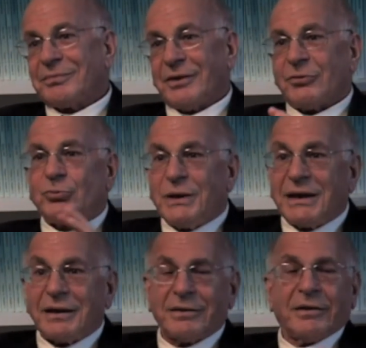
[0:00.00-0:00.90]
They
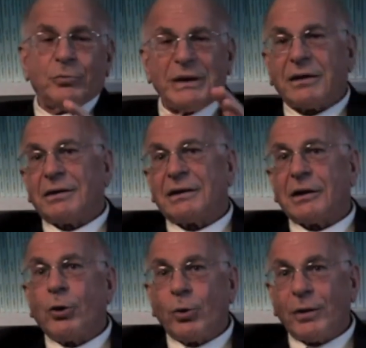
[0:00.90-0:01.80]
tweak it, they weaken it
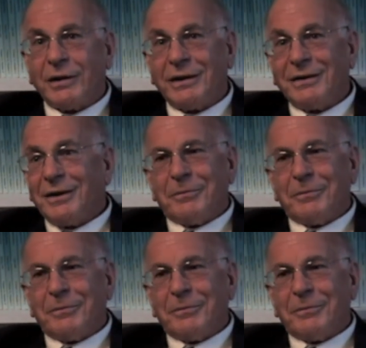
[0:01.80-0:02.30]
locally,